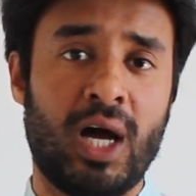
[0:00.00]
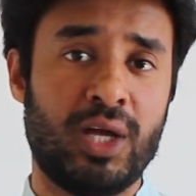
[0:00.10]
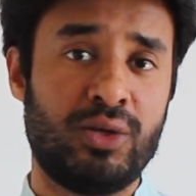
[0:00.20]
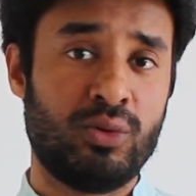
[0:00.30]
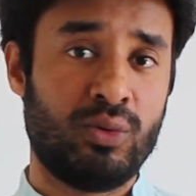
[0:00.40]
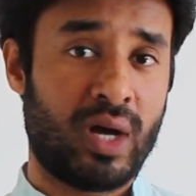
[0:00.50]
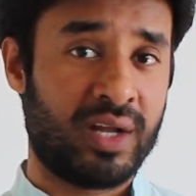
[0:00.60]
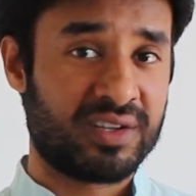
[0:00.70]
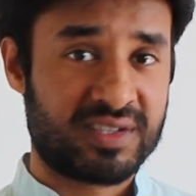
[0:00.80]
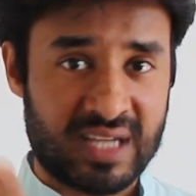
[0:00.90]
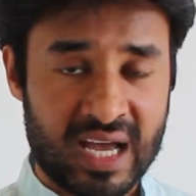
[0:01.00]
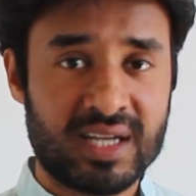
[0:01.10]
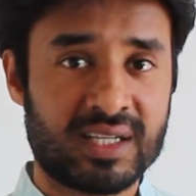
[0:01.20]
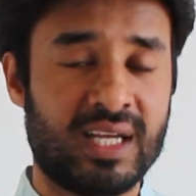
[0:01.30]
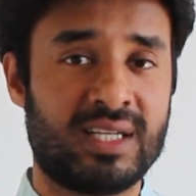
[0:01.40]
you
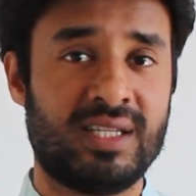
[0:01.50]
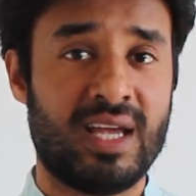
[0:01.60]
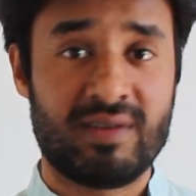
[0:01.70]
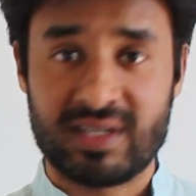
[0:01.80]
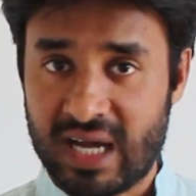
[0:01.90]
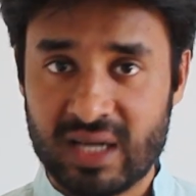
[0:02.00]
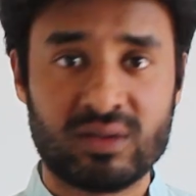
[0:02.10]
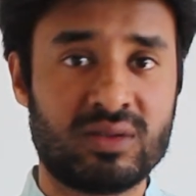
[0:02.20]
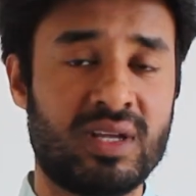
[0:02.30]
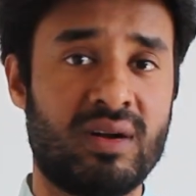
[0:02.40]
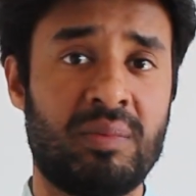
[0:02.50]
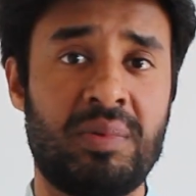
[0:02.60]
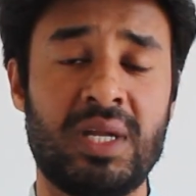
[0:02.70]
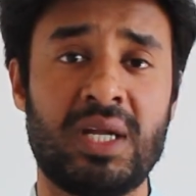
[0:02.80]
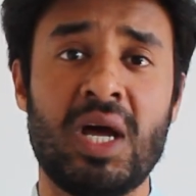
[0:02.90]
understand that they're entitled to their
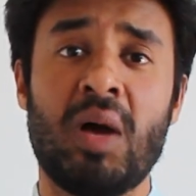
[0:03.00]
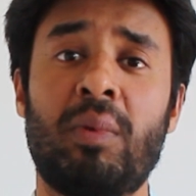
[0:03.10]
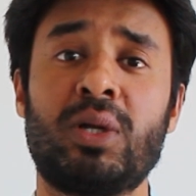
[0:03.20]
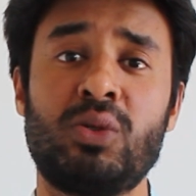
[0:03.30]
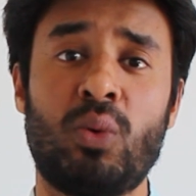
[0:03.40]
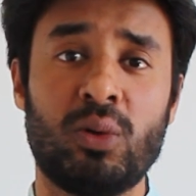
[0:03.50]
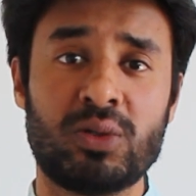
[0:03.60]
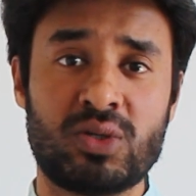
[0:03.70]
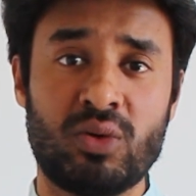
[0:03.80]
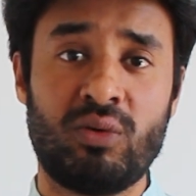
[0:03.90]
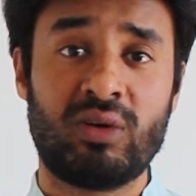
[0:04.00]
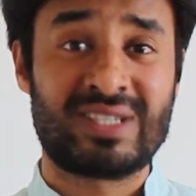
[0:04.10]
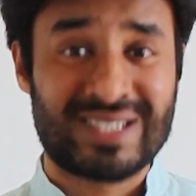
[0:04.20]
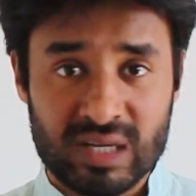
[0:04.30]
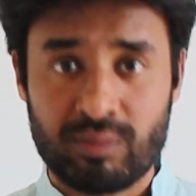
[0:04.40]
opinion, but you also
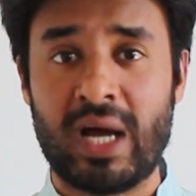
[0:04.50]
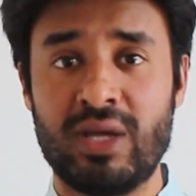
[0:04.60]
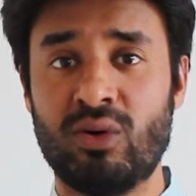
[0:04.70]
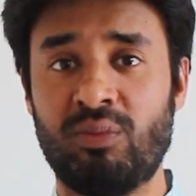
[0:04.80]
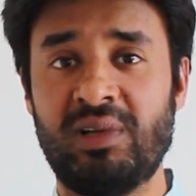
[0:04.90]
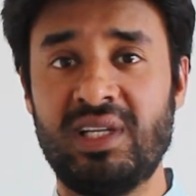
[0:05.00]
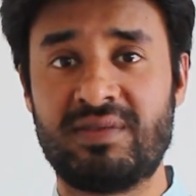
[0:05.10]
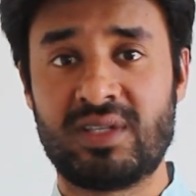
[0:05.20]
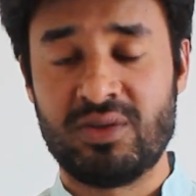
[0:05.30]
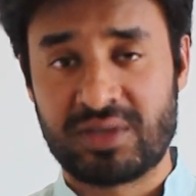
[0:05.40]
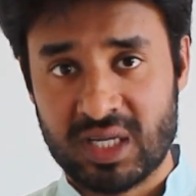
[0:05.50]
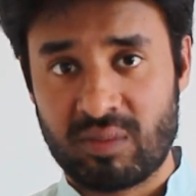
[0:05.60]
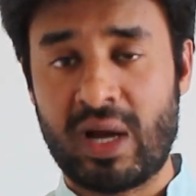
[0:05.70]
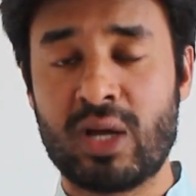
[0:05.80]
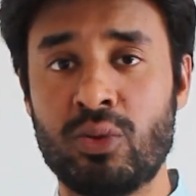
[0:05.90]
stick by your beliefs, you stick
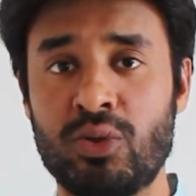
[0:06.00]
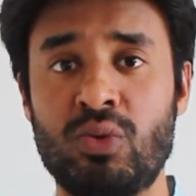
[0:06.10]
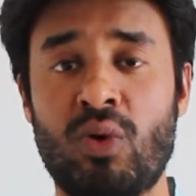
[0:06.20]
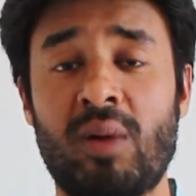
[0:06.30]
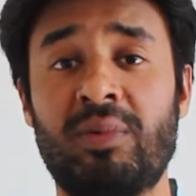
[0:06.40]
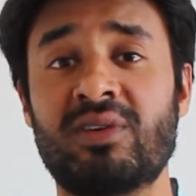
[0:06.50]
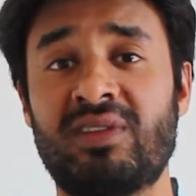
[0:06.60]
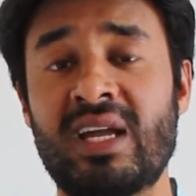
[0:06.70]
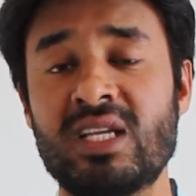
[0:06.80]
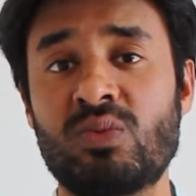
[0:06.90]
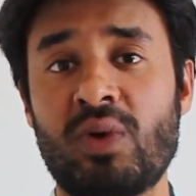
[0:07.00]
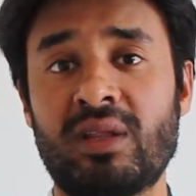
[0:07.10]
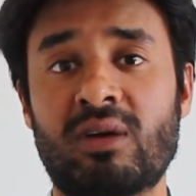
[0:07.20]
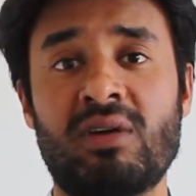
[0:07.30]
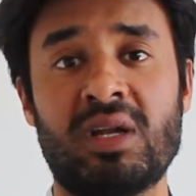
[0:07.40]
by who you are, because that is where
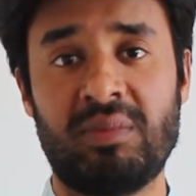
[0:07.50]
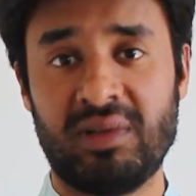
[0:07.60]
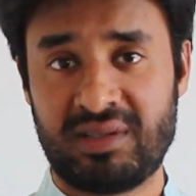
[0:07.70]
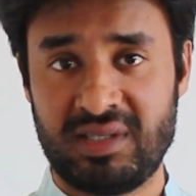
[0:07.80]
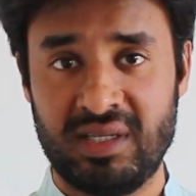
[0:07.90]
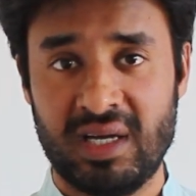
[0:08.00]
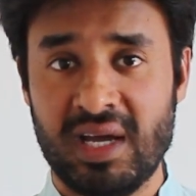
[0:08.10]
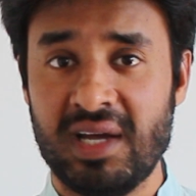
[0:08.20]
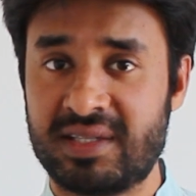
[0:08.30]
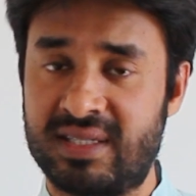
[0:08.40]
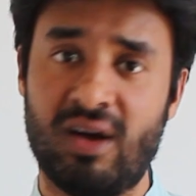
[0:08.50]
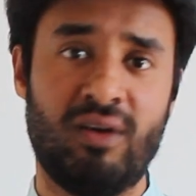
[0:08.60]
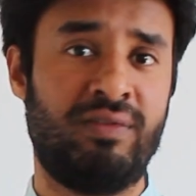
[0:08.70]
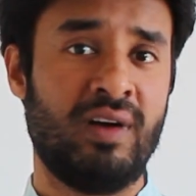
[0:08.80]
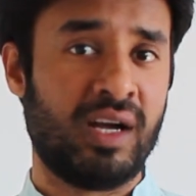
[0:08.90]
the credibility
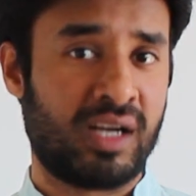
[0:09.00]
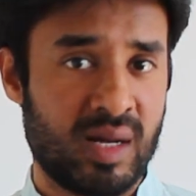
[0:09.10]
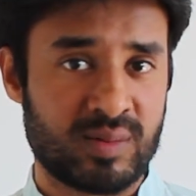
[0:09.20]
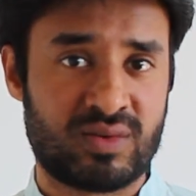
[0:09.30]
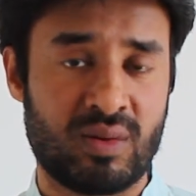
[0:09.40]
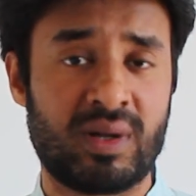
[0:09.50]
itself comes from.